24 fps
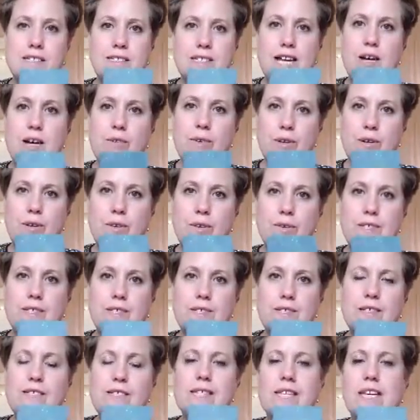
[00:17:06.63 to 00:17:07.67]
downloads.
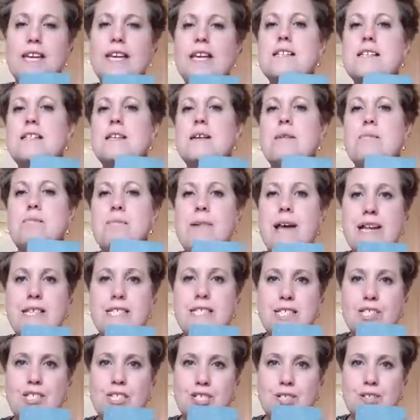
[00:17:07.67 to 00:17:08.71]
This is
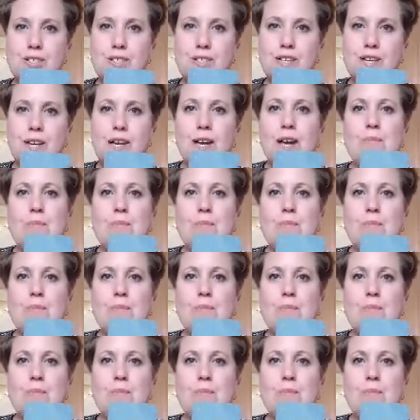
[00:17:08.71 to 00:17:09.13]
messages.